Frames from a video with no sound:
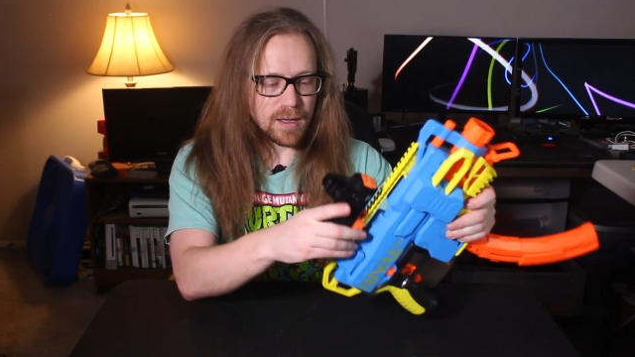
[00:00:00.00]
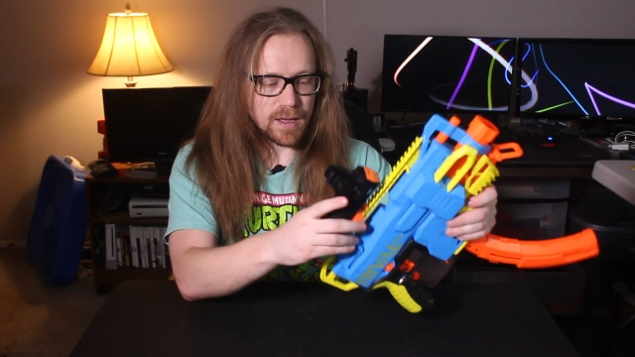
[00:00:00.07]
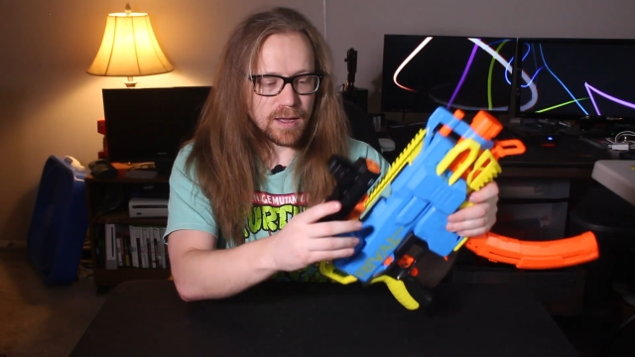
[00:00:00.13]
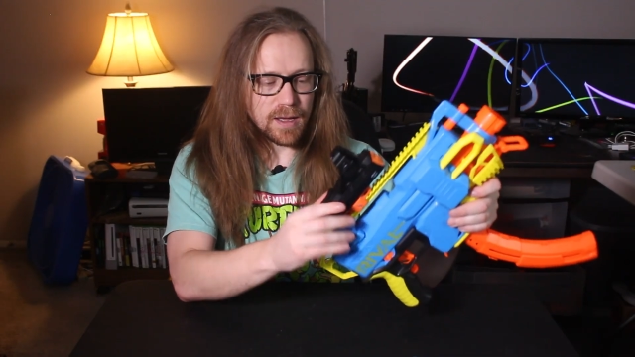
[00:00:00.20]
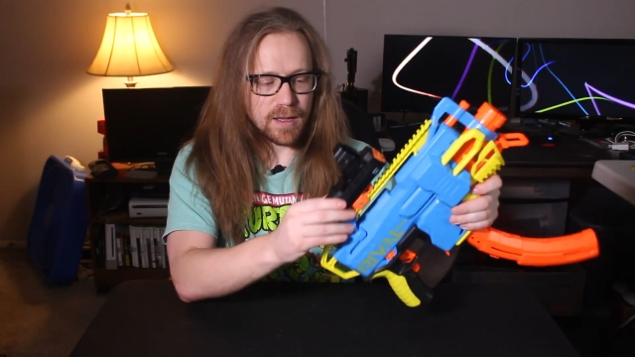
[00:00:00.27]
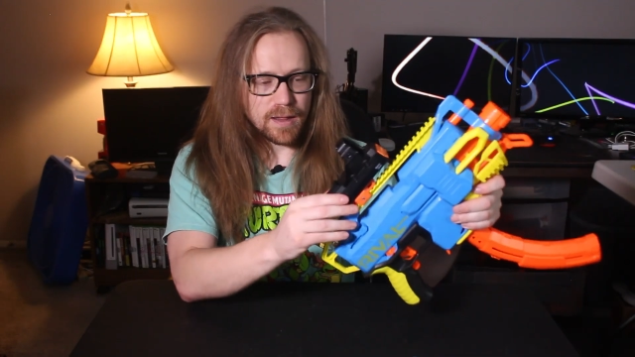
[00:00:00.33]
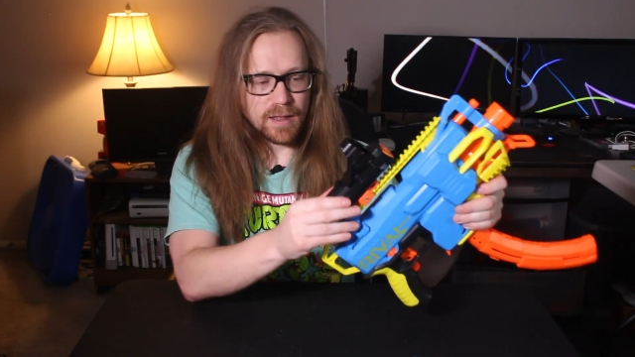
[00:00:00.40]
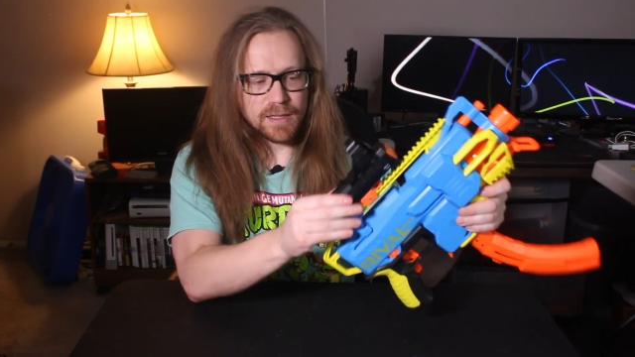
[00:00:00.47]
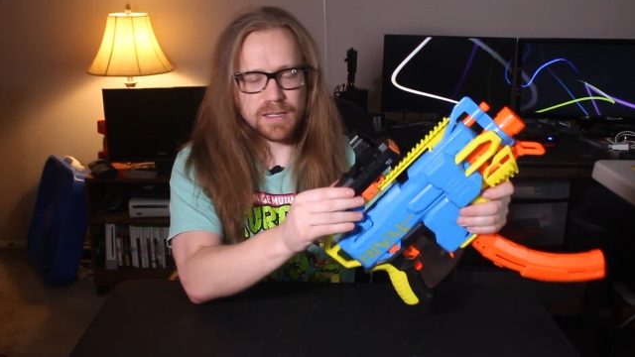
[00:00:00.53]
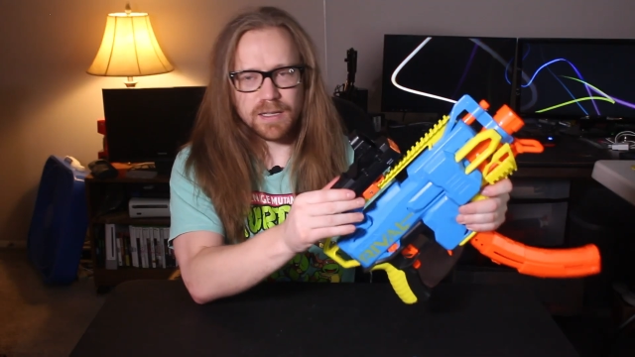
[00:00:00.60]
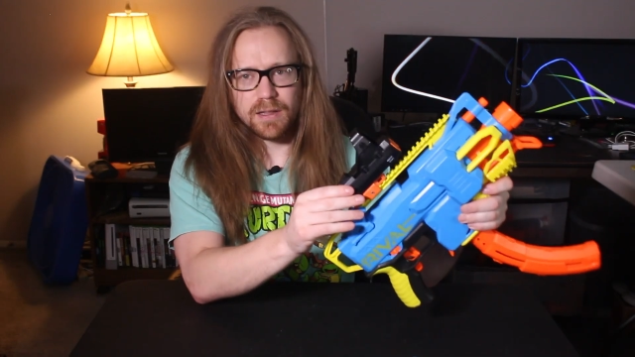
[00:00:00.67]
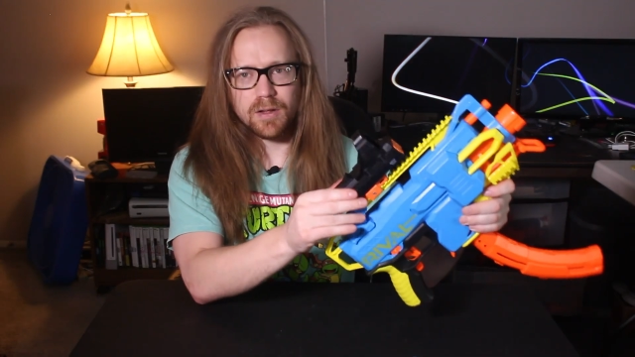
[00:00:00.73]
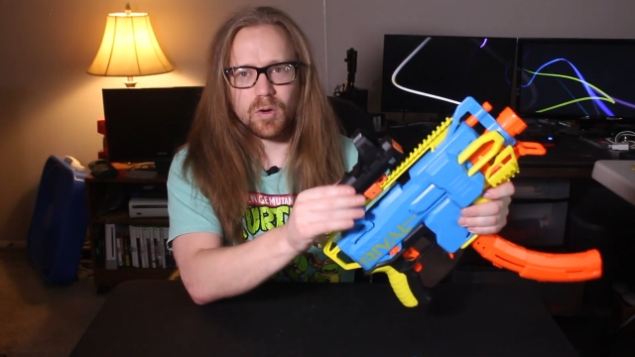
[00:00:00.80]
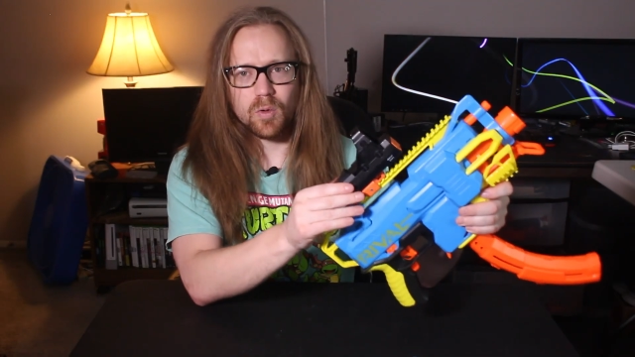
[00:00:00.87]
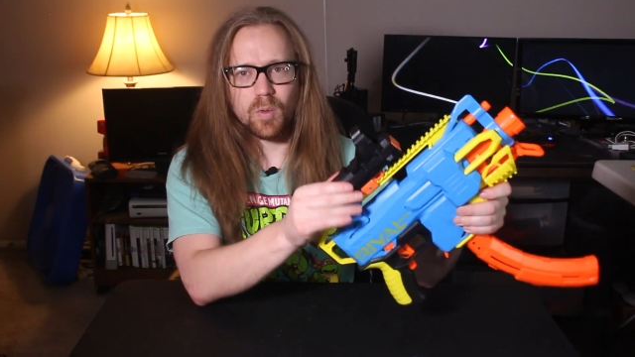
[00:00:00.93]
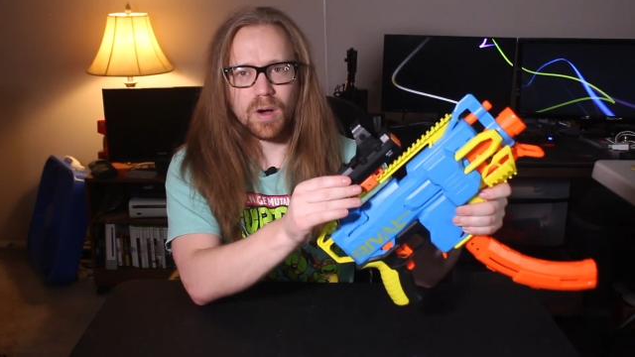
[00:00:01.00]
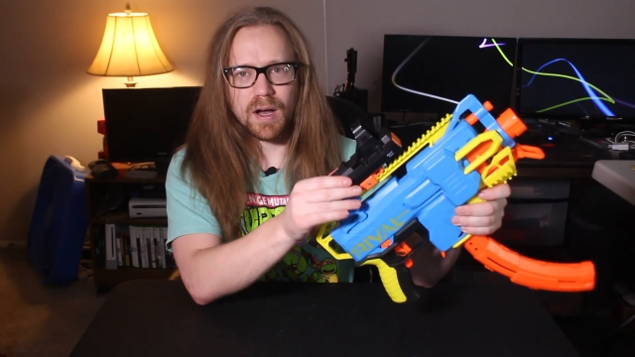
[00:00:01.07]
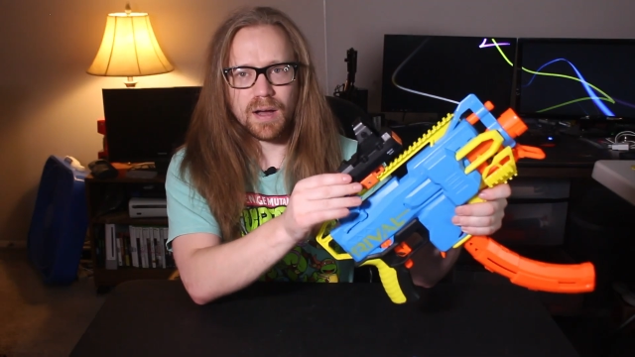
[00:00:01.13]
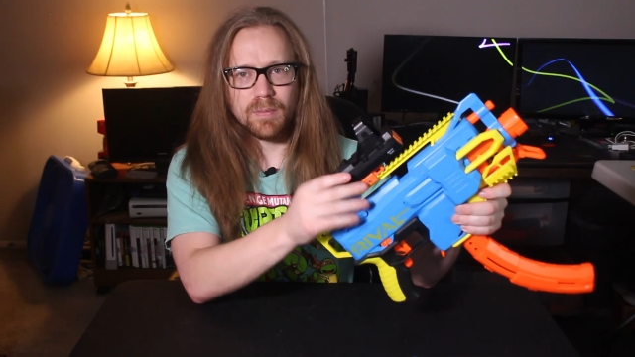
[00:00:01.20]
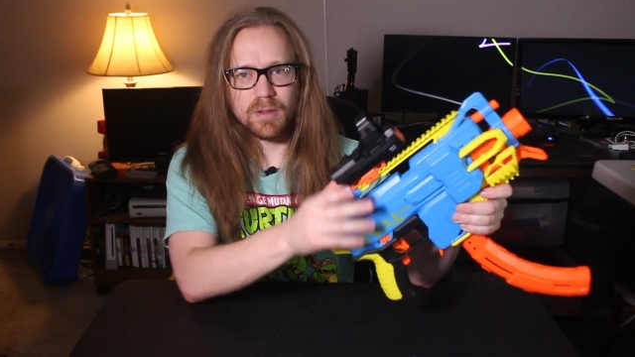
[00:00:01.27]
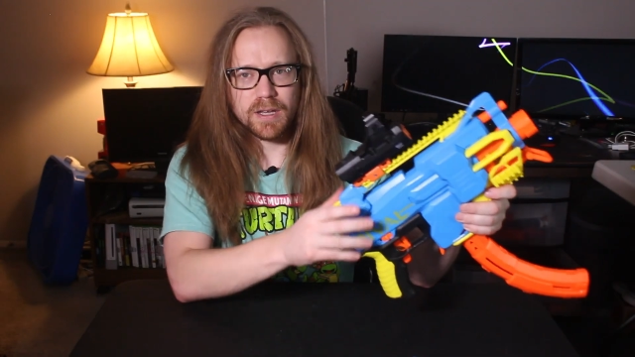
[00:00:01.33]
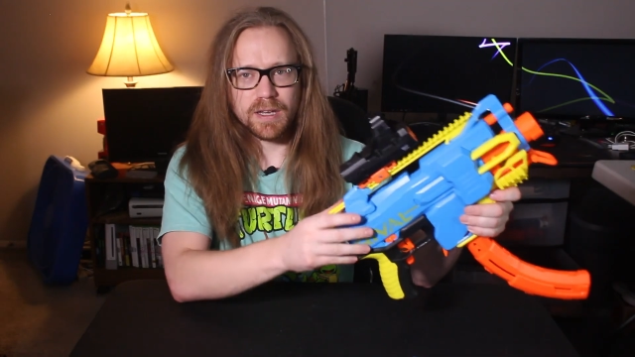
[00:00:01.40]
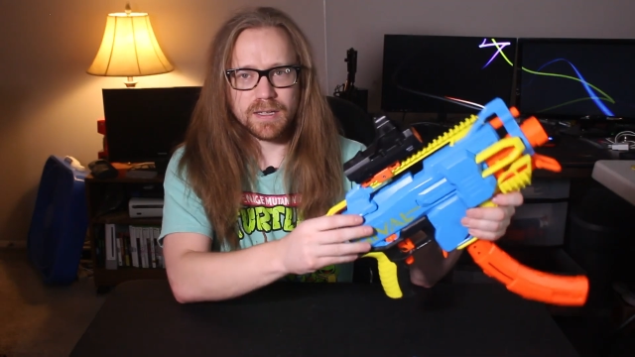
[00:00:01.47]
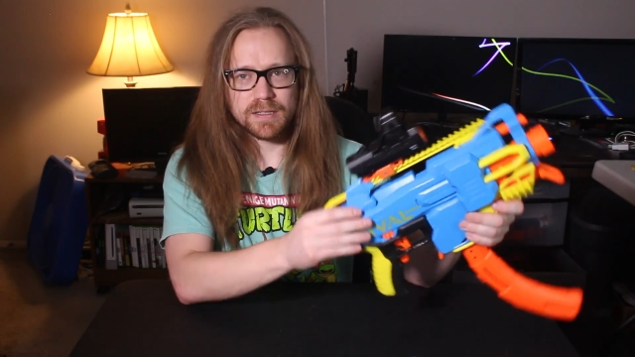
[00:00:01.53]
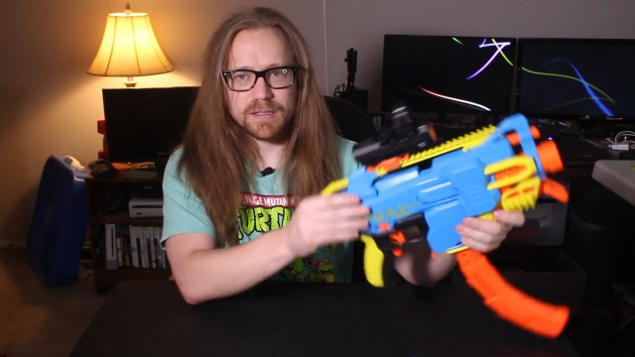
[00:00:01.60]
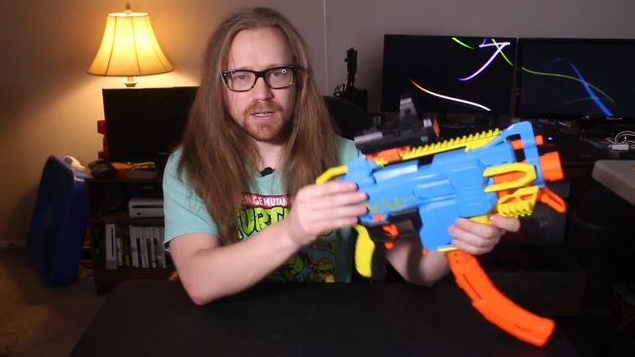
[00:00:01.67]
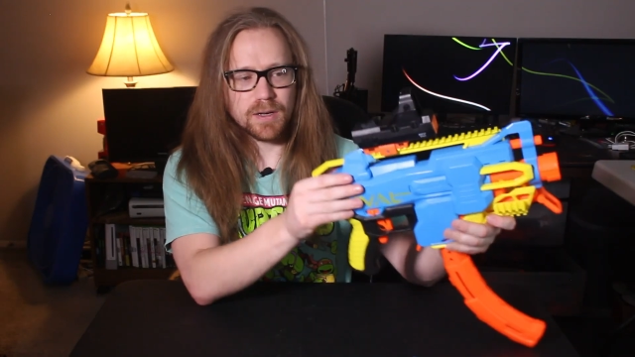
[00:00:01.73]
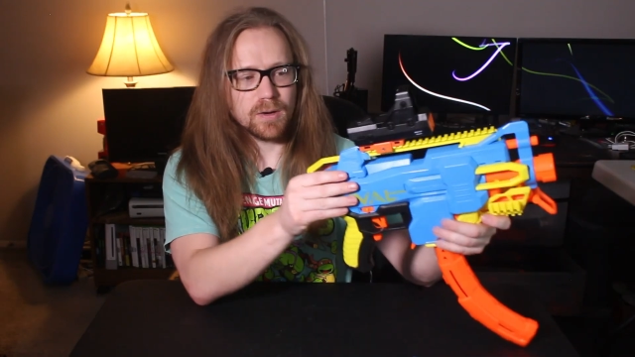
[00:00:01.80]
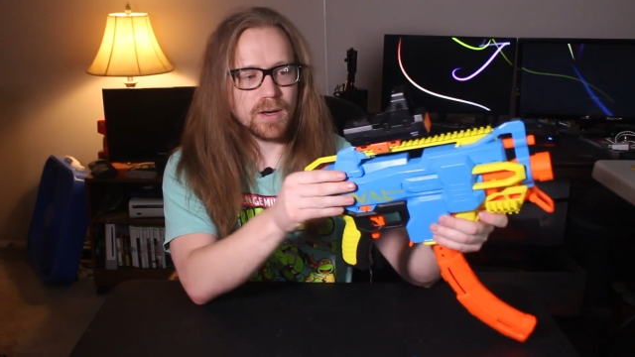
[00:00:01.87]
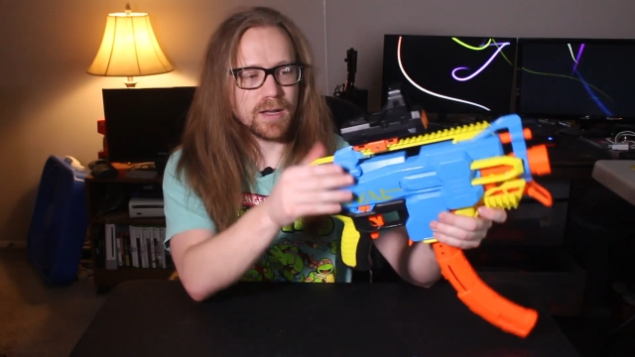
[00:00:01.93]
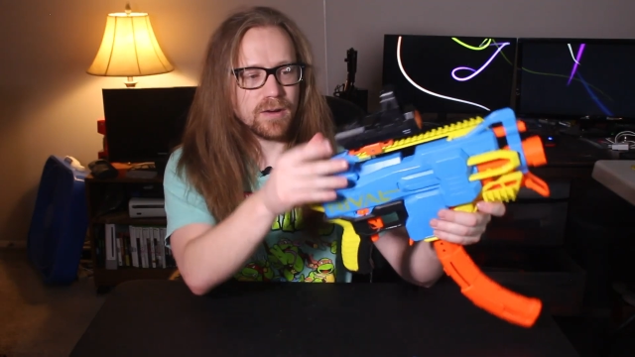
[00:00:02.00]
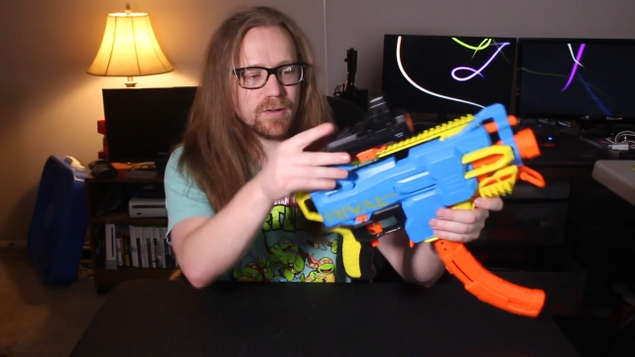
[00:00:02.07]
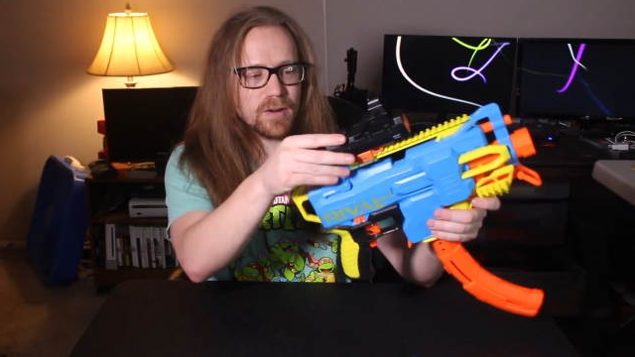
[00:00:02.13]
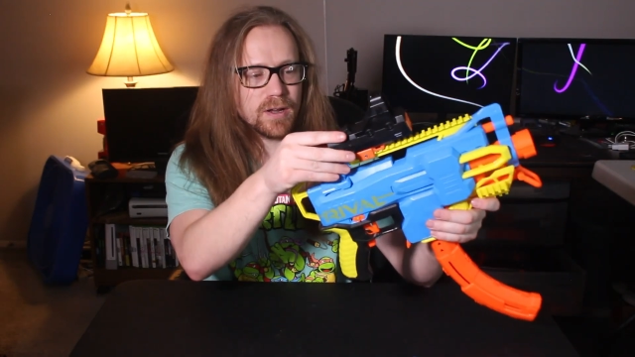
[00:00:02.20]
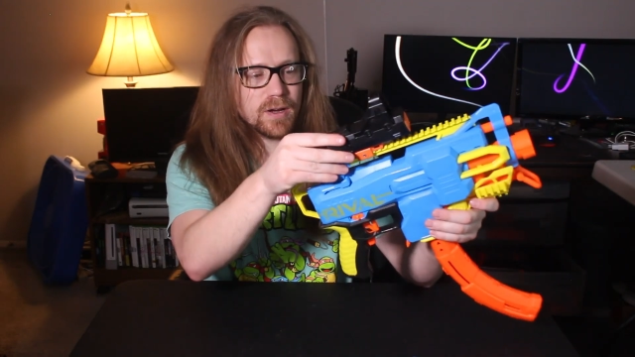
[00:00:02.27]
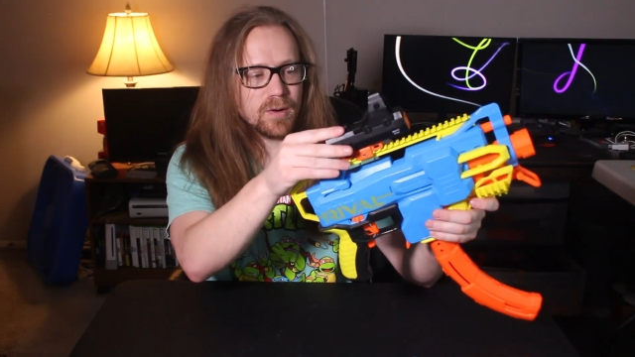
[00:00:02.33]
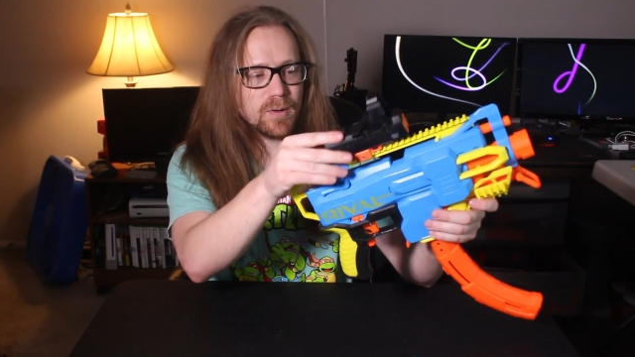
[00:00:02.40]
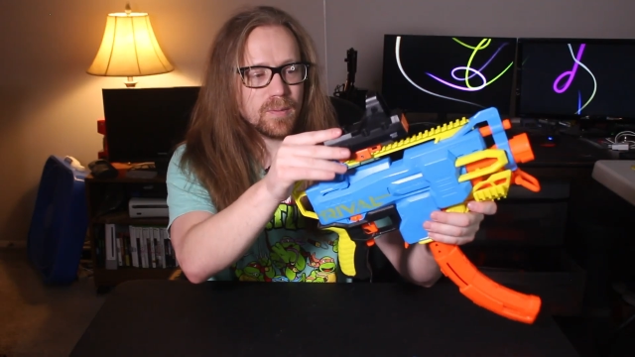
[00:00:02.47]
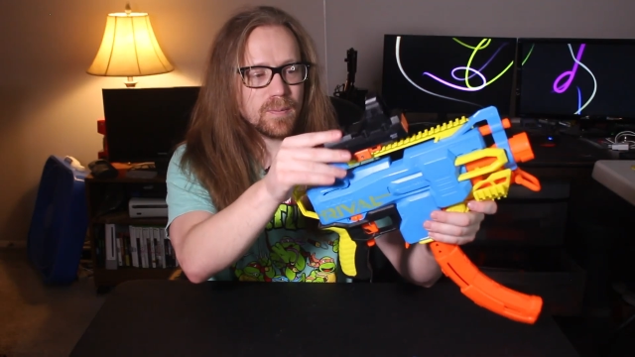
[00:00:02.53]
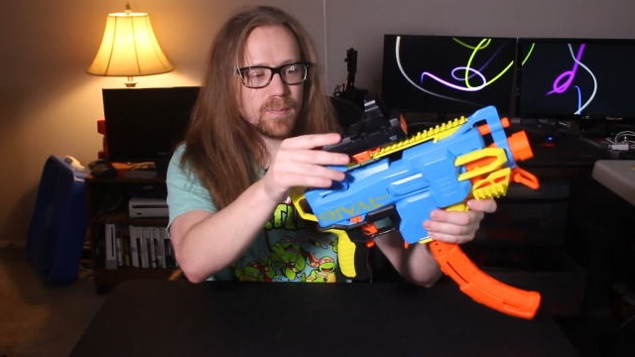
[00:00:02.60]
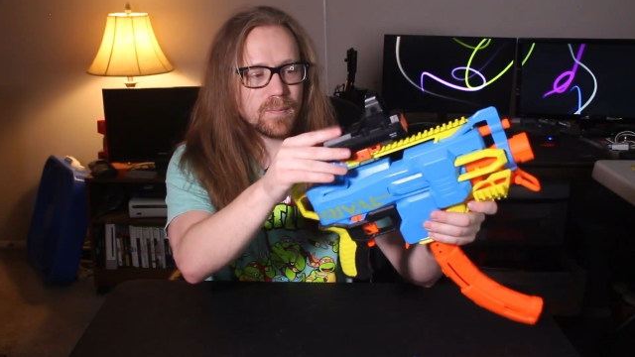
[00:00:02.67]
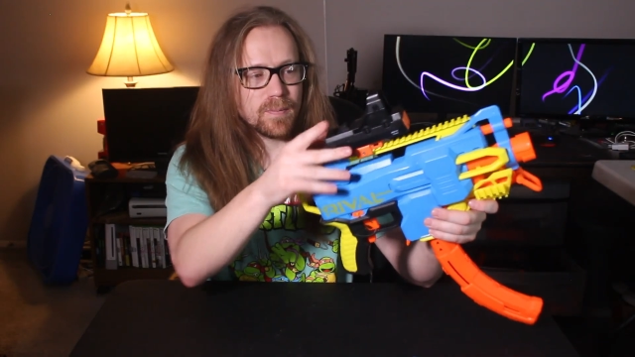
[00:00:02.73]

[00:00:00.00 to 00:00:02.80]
It's a little wobbly, so I don't know